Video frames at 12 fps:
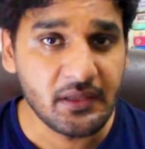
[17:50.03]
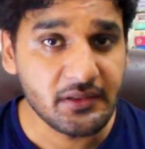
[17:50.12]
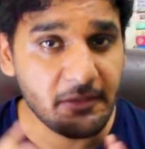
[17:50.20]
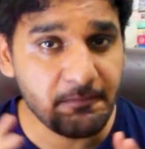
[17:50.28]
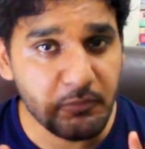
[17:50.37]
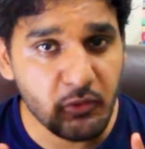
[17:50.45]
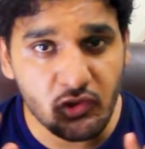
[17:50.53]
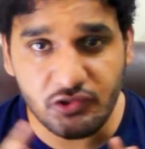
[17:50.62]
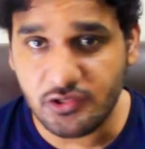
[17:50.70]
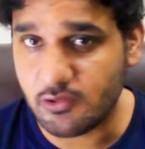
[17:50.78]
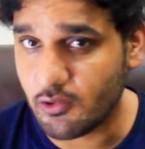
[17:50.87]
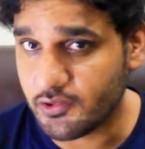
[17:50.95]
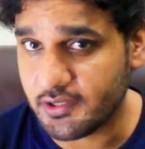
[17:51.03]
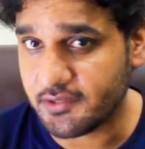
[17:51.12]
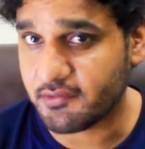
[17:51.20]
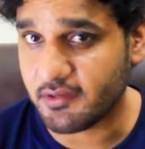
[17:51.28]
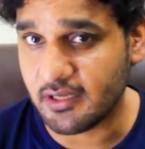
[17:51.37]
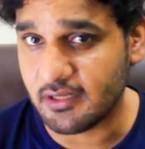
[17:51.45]
The post-closing
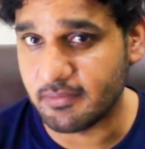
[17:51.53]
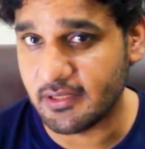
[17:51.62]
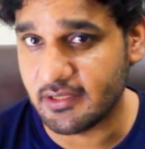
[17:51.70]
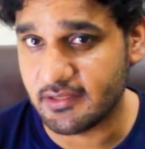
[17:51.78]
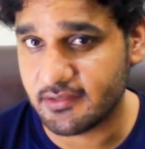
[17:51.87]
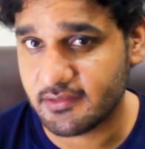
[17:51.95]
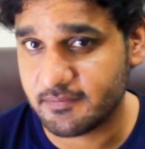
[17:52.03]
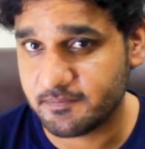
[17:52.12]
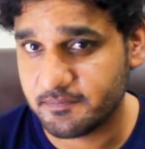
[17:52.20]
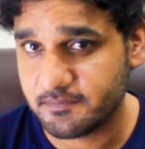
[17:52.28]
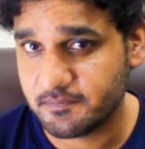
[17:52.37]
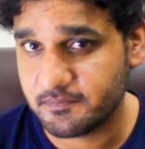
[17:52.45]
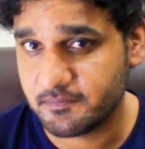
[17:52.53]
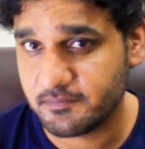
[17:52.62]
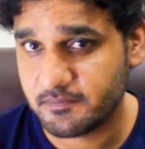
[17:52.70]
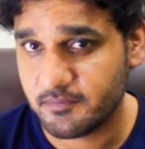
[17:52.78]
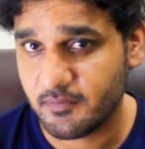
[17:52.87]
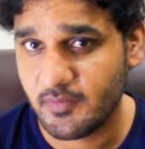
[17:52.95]
trial balance.
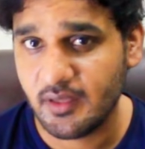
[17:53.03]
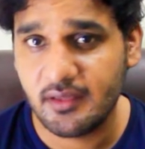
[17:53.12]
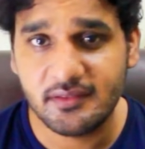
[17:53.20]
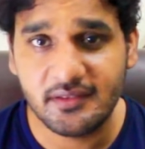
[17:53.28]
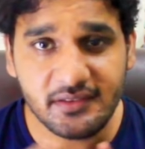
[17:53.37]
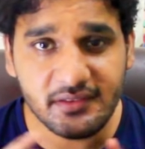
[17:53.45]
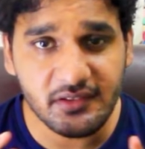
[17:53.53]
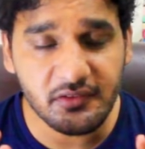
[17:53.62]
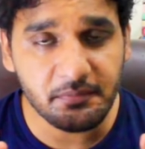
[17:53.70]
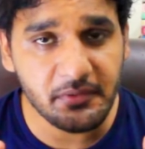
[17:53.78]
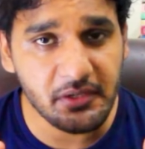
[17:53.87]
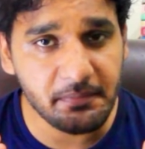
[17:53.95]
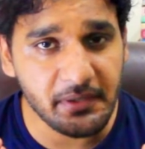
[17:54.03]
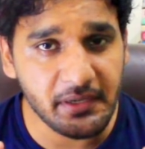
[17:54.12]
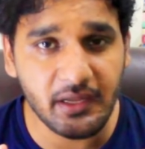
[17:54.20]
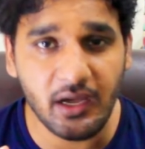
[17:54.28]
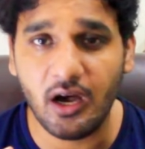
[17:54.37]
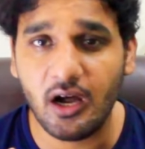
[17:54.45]
This is
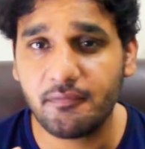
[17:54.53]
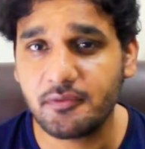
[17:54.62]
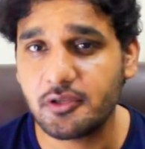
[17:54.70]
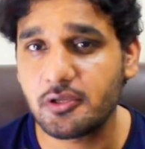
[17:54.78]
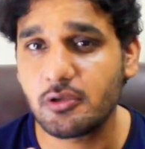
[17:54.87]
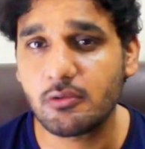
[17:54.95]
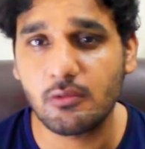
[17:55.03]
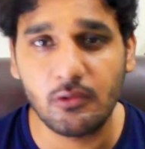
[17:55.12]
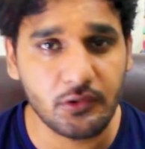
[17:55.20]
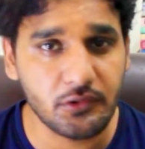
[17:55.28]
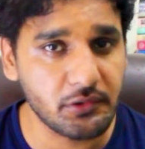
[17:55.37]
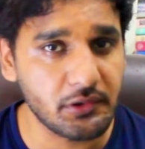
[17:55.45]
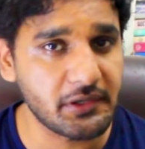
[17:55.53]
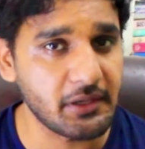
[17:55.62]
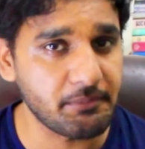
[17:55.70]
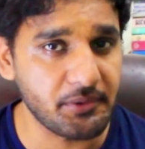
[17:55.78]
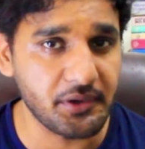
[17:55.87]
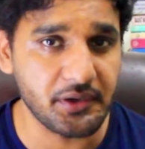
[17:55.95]
prepared after you close your
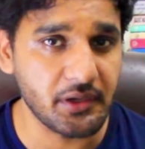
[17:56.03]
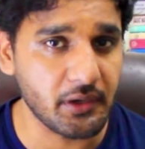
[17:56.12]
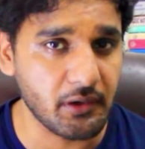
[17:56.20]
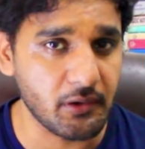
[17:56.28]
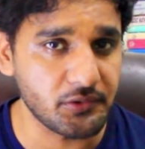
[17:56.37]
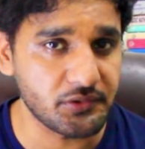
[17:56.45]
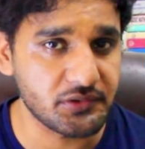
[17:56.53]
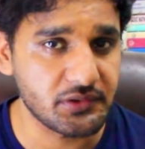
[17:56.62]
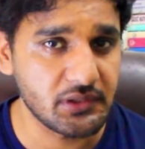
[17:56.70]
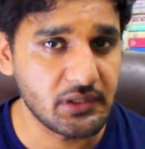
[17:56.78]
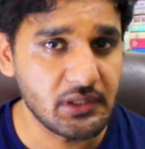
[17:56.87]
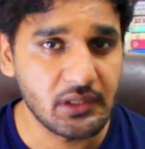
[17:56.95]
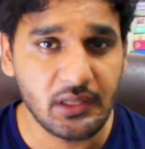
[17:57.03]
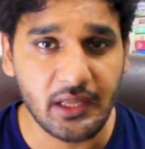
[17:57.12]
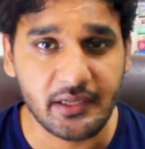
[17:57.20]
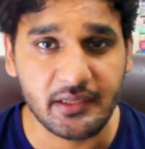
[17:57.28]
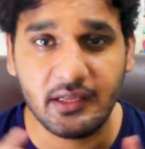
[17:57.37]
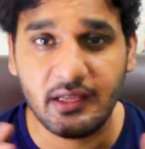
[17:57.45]
temporary accounts
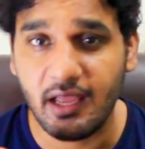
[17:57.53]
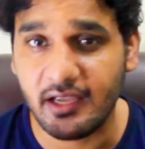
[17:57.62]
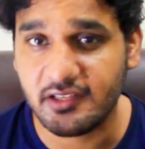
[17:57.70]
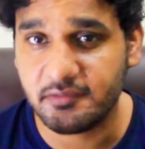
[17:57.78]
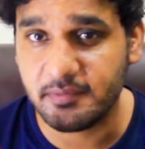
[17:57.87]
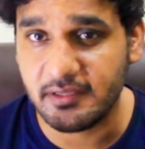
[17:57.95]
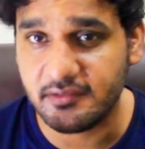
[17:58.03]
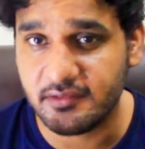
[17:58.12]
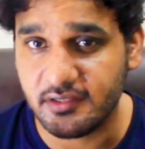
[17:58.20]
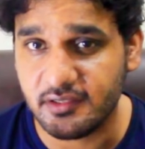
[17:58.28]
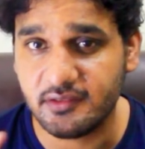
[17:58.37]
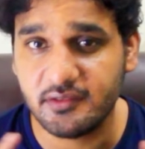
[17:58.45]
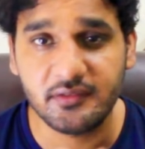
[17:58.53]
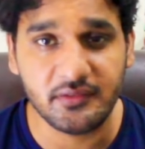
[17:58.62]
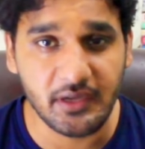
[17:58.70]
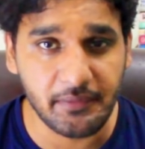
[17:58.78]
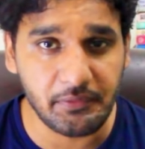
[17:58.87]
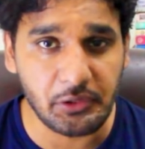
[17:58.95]
like expenses,
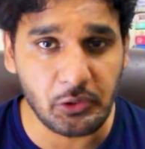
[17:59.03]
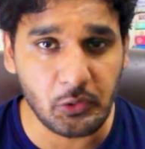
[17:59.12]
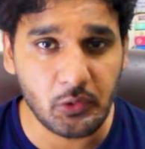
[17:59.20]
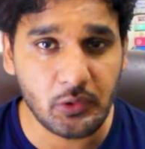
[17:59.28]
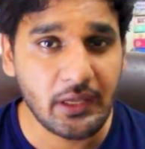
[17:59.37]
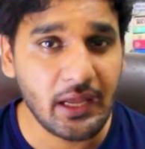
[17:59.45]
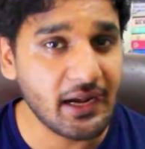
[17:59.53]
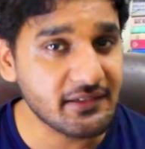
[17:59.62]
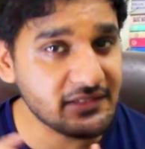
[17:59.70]
revenue at